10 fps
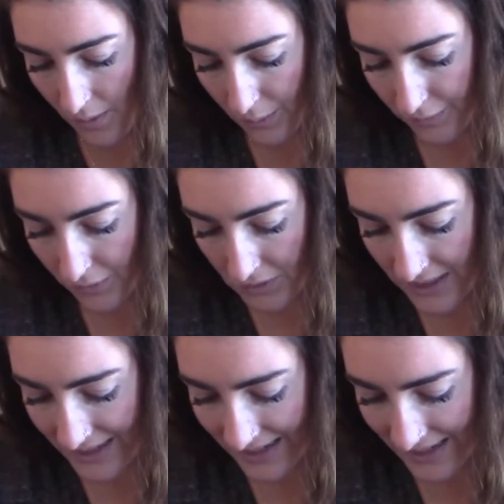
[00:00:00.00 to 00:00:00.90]
We're
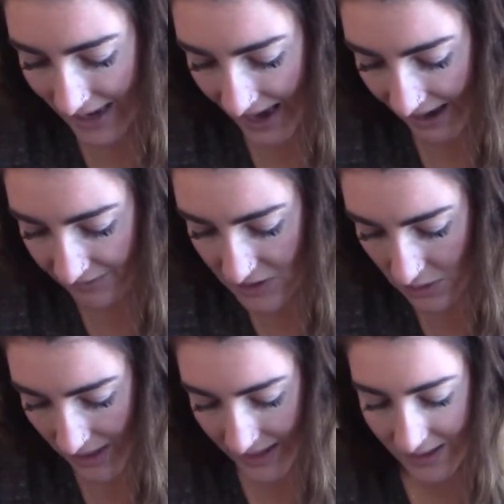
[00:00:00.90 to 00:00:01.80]
folding it in half so
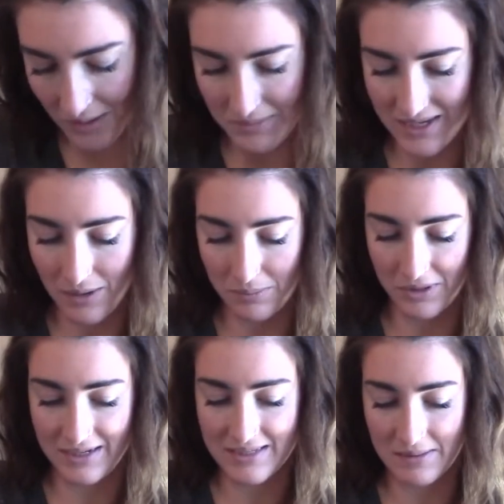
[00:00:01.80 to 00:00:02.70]
that it comes out
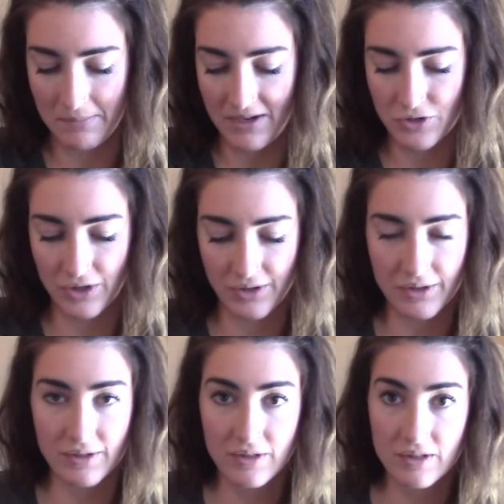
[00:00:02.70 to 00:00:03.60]
pretty symmetrical.